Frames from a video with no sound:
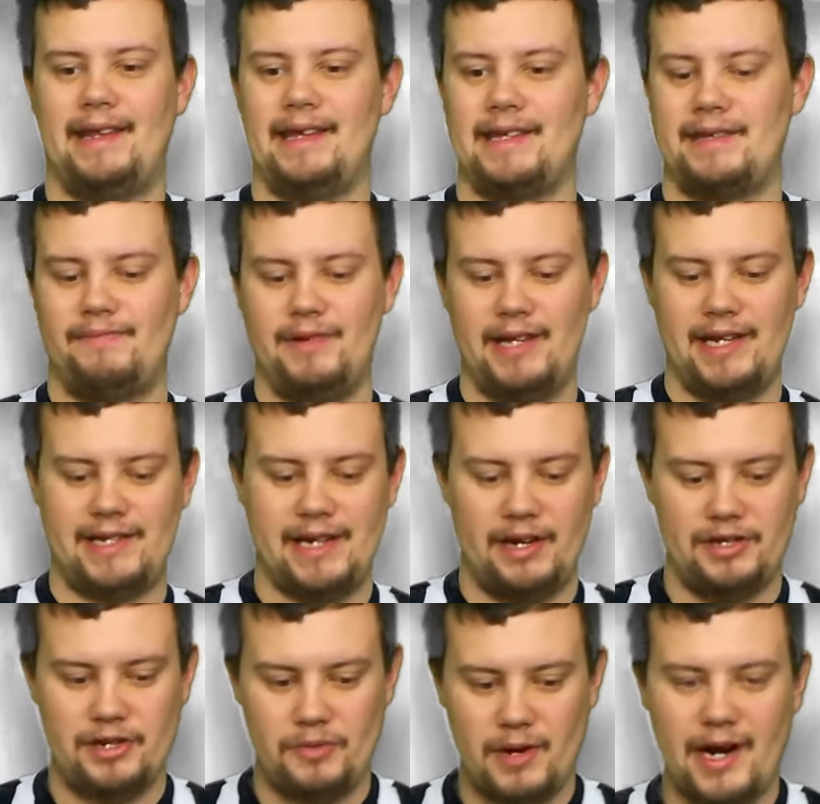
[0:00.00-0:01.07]
this really
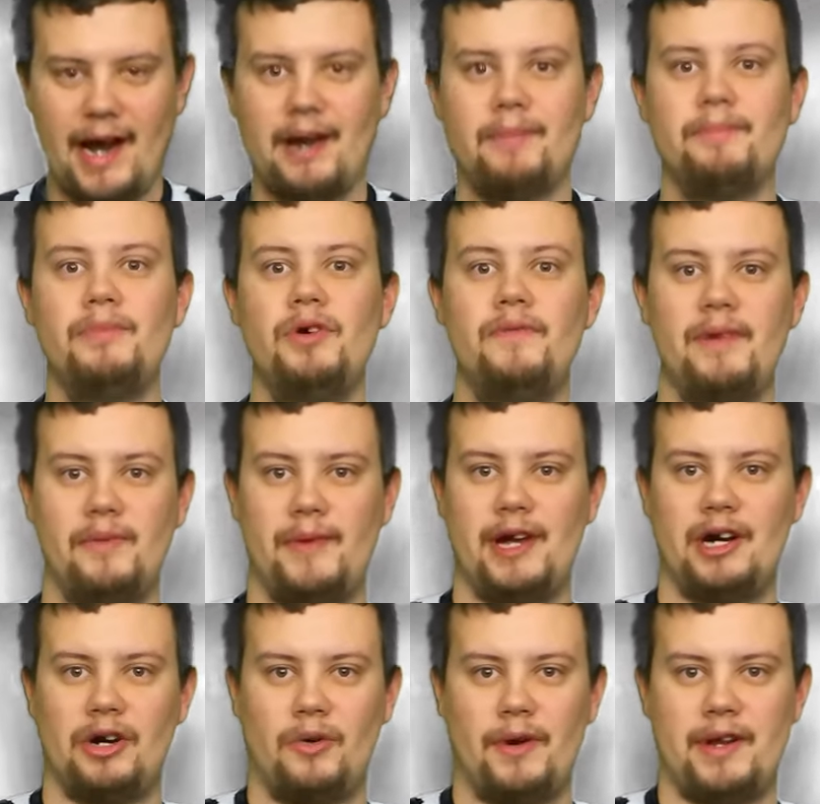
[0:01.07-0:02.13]
tells you what kind of movie
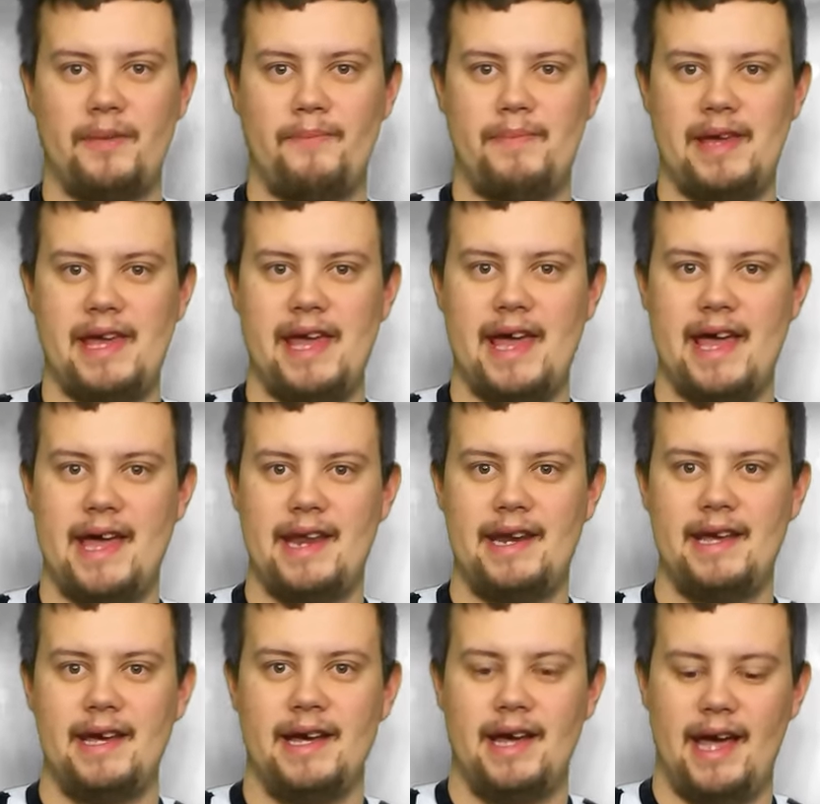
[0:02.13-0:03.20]
we are going to be in,